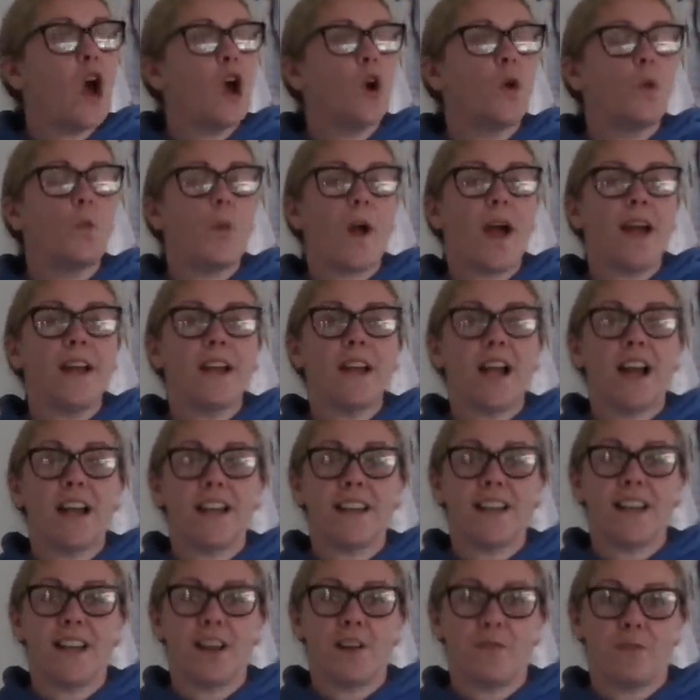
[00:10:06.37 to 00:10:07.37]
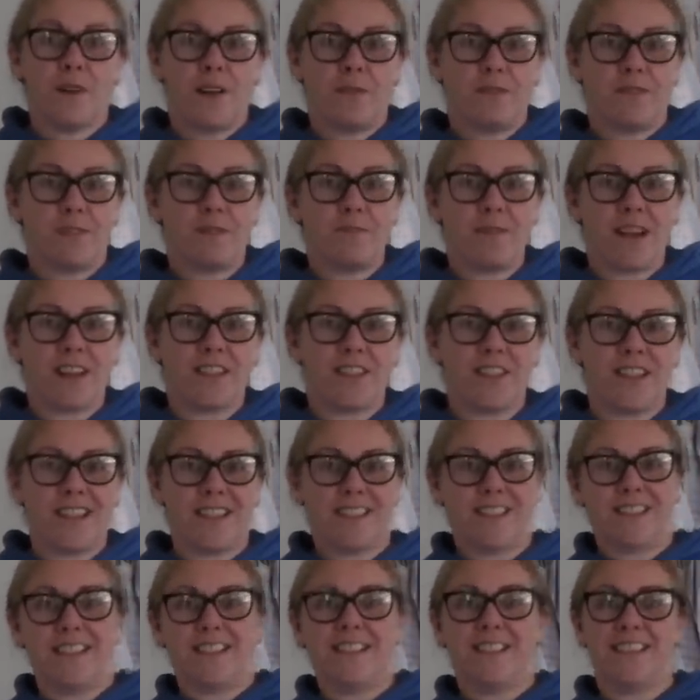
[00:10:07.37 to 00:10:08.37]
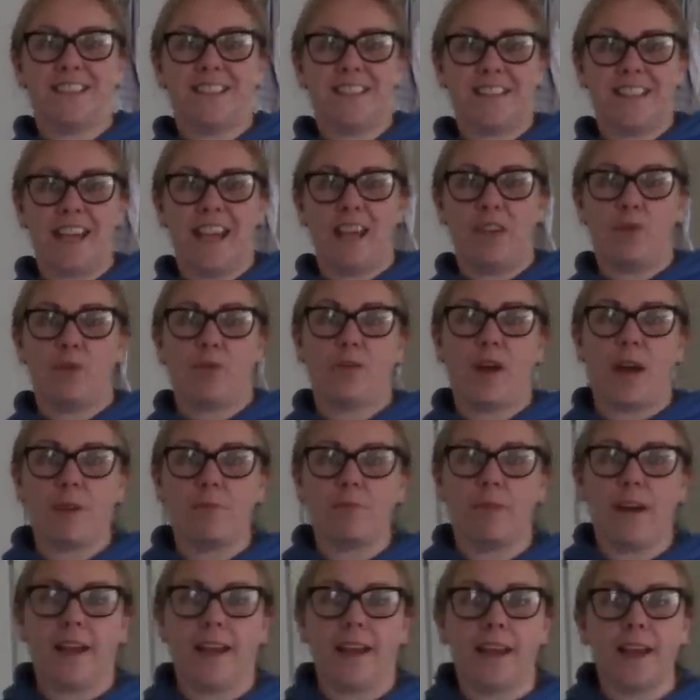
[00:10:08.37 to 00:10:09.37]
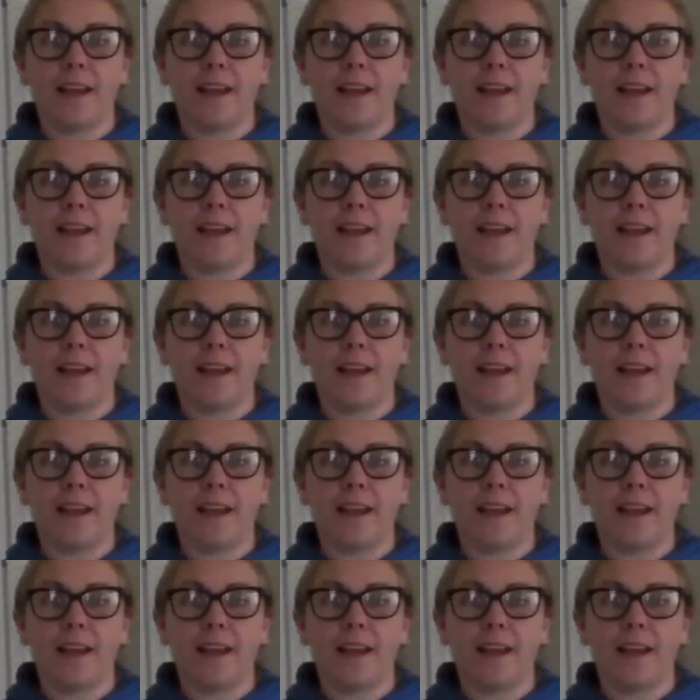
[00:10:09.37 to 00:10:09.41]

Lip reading: When I go up to Manchester to see family,